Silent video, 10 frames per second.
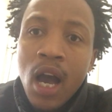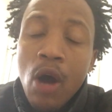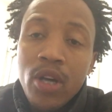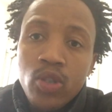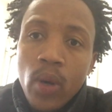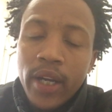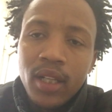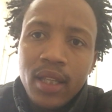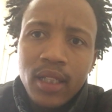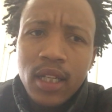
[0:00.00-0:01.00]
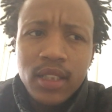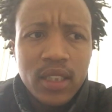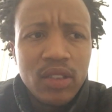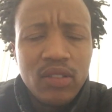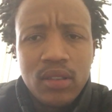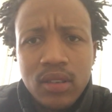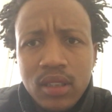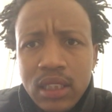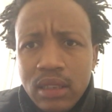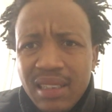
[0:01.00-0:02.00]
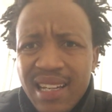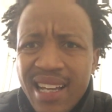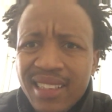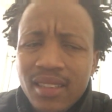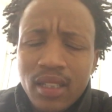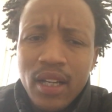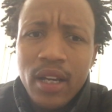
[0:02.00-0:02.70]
I was worried that Kaizer Chiefs let